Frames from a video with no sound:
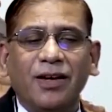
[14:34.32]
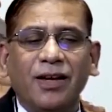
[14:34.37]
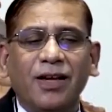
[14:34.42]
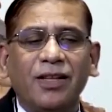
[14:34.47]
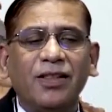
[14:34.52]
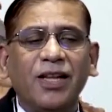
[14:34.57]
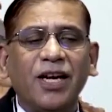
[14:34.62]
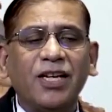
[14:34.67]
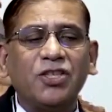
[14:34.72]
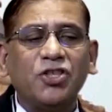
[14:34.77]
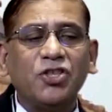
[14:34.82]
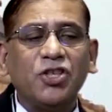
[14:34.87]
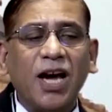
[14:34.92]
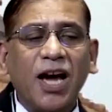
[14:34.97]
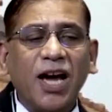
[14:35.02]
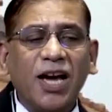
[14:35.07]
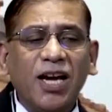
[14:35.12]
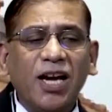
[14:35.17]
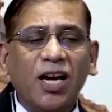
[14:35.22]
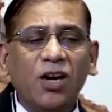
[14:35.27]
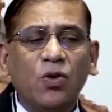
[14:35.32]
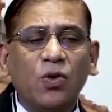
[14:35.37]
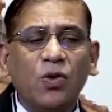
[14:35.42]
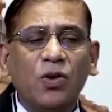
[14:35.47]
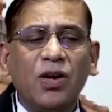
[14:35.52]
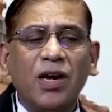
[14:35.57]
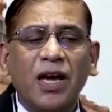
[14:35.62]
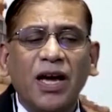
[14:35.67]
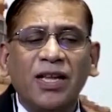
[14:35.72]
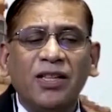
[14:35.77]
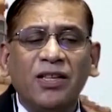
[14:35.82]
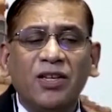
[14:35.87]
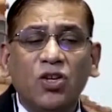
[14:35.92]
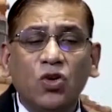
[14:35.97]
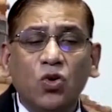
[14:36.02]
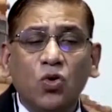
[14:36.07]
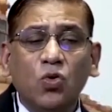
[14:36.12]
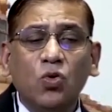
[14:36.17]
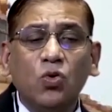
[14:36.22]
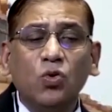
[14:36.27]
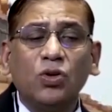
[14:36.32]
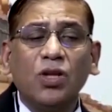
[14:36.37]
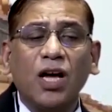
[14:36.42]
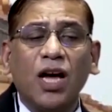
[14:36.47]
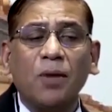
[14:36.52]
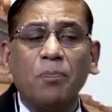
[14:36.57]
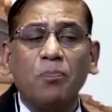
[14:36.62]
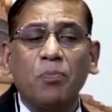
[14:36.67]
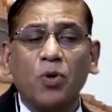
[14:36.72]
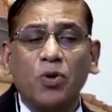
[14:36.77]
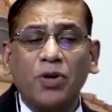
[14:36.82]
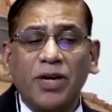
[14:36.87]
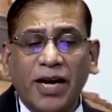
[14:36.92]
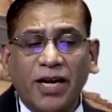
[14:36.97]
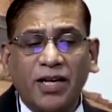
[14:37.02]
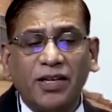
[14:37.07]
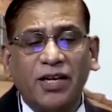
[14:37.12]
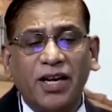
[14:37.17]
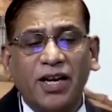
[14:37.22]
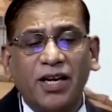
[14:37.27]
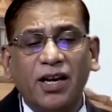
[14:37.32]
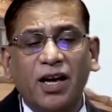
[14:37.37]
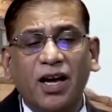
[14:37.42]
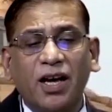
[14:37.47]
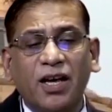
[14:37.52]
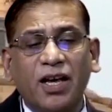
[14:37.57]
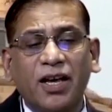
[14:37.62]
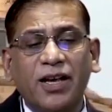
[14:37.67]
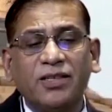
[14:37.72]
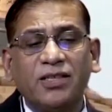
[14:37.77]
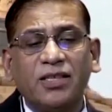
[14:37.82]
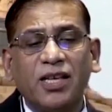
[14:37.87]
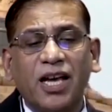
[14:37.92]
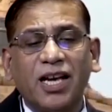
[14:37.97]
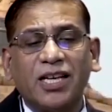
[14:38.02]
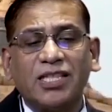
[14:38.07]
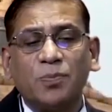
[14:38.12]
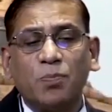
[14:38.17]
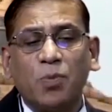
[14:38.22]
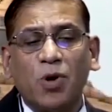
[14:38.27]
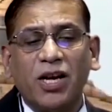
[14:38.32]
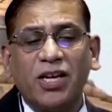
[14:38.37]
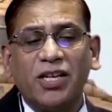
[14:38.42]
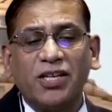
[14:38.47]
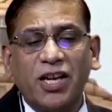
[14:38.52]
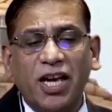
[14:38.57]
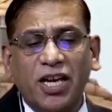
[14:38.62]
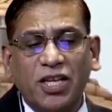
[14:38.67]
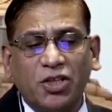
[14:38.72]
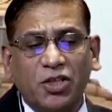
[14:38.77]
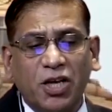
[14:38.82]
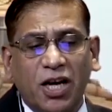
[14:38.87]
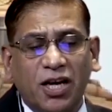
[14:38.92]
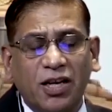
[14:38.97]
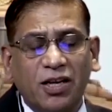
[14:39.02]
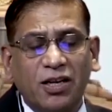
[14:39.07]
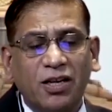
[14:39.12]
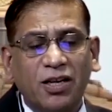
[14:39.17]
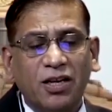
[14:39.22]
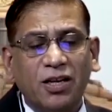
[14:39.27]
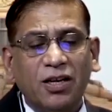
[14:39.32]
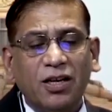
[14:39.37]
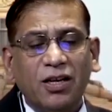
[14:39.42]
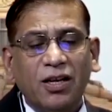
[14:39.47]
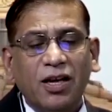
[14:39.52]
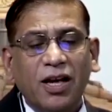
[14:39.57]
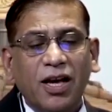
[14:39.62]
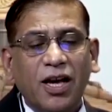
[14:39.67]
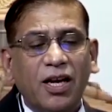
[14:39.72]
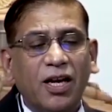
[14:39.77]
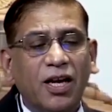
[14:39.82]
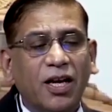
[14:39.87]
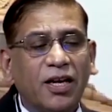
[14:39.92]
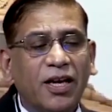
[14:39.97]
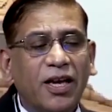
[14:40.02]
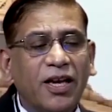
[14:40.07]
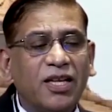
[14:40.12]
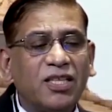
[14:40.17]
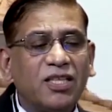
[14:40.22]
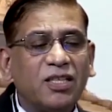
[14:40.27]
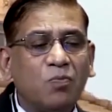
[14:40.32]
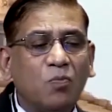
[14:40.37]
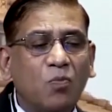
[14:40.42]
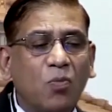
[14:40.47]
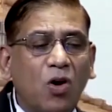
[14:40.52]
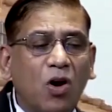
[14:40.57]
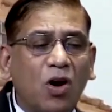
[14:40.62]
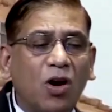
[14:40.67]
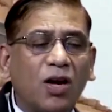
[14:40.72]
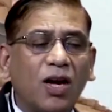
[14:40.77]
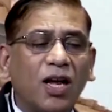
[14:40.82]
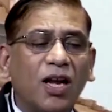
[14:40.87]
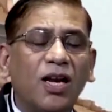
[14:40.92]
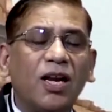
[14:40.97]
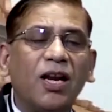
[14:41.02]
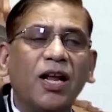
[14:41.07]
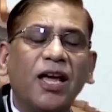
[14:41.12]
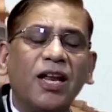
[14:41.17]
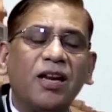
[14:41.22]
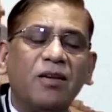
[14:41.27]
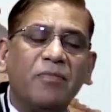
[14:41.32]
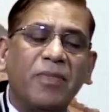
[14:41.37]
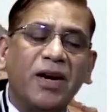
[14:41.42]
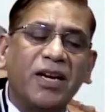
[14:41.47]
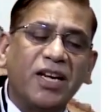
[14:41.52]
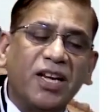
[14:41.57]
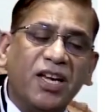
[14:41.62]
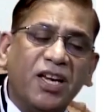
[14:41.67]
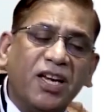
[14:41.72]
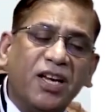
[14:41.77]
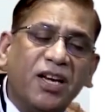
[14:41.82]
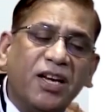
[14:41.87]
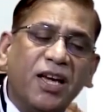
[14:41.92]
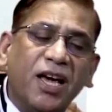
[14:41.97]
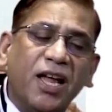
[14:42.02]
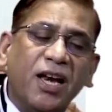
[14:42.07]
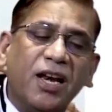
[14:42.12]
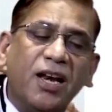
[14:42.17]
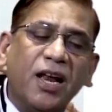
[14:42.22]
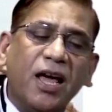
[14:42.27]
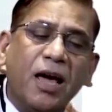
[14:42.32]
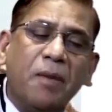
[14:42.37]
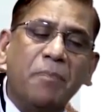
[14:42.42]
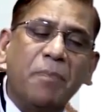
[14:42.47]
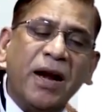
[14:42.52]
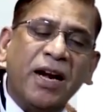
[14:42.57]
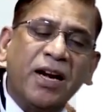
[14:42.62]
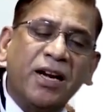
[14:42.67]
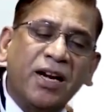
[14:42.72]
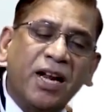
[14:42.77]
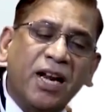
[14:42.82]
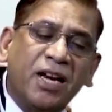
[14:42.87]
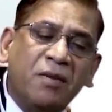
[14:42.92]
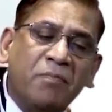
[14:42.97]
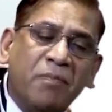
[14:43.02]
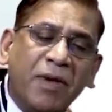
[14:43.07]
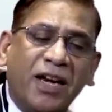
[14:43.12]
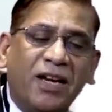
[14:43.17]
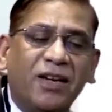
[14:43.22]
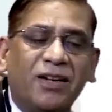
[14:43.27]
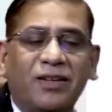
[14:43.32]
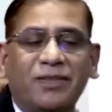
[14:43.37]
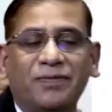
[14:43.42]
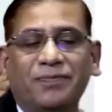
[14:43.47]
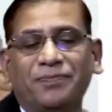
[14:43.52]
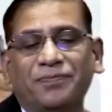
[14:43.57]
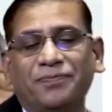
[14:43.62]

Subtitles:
and that childhood and youth are protected against exploitation and against moral and material abandonment.